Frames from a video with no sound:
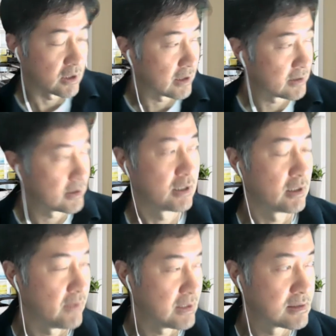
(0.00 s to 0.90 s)
I think if
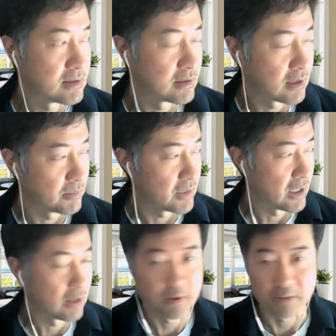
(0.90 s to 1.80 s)
it's come
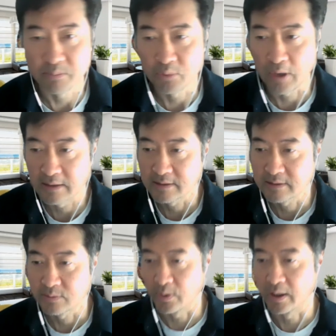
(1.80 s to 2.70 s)
down in prices
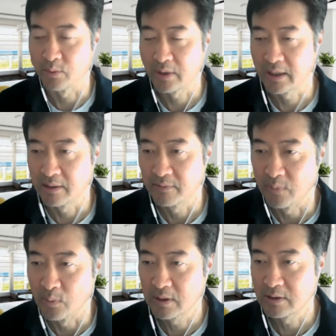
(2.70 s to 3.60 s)
where we can
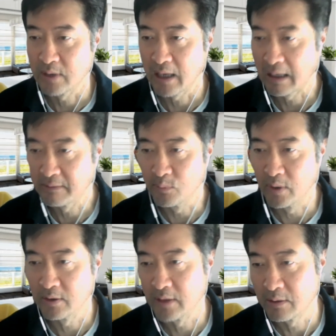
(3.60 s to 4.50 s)
afford to have one
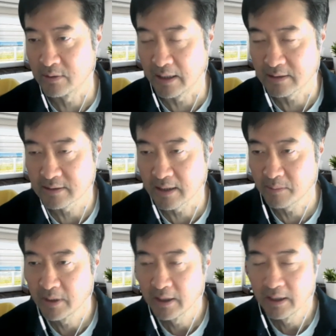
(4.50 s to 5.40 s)
on our desktop,
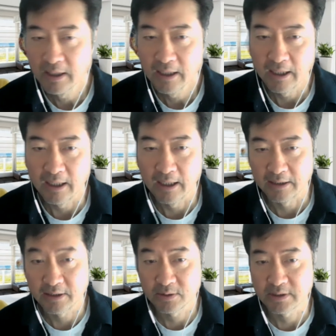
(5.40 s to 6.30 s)

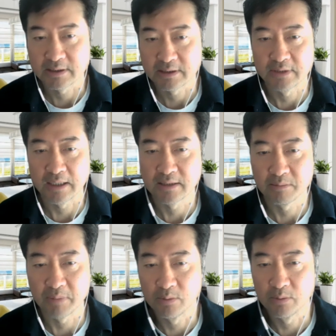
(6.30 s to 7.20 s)
use us as
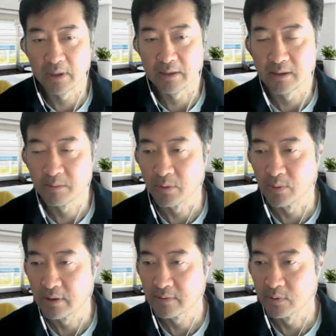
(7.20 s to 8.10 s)
desktop, I think it'd be
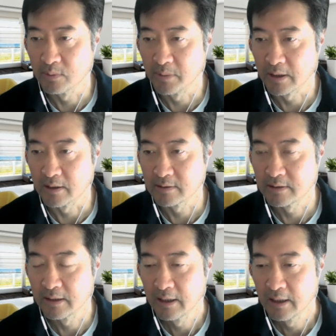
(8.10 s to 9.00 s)
wonderful, because
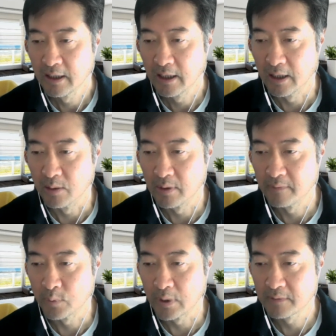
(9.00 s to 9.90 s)

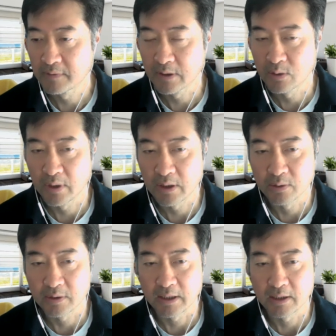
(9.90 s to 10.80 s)
one of the critical
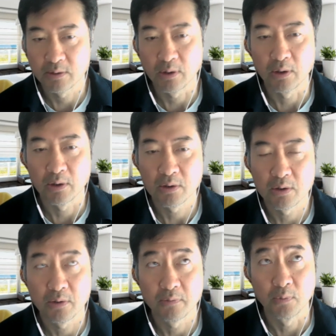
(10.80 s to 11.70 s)
thing
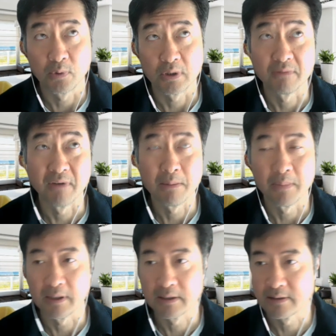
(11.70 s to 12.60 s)
for
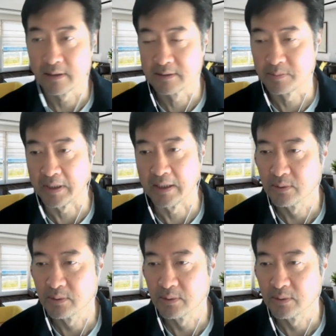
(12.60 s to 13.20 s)
development is speed.